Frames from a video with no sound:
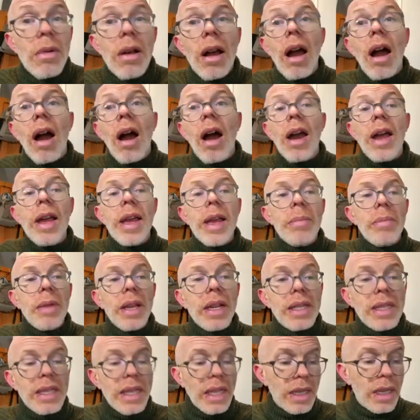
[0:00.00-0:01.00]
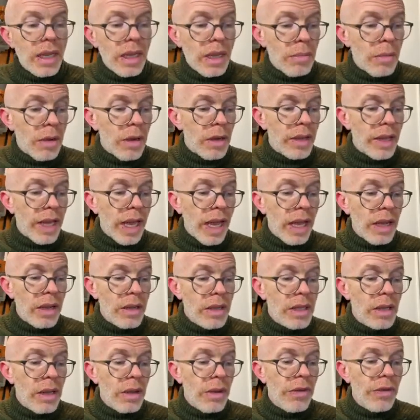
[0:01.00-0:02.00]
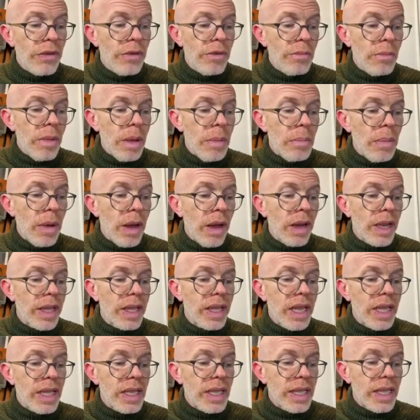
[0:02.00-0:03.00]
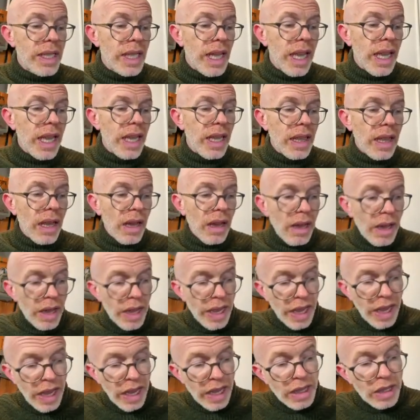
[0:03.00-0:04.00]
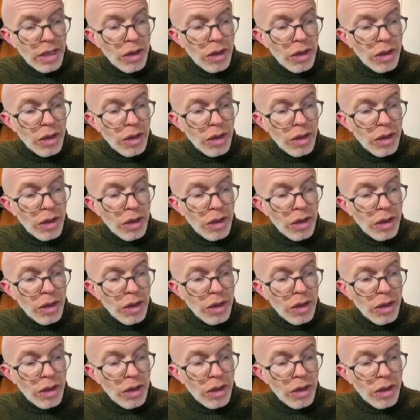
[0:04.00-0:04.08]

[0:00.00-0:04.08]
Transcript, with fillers: I am going to send a command now. So if you remember, I did say that I had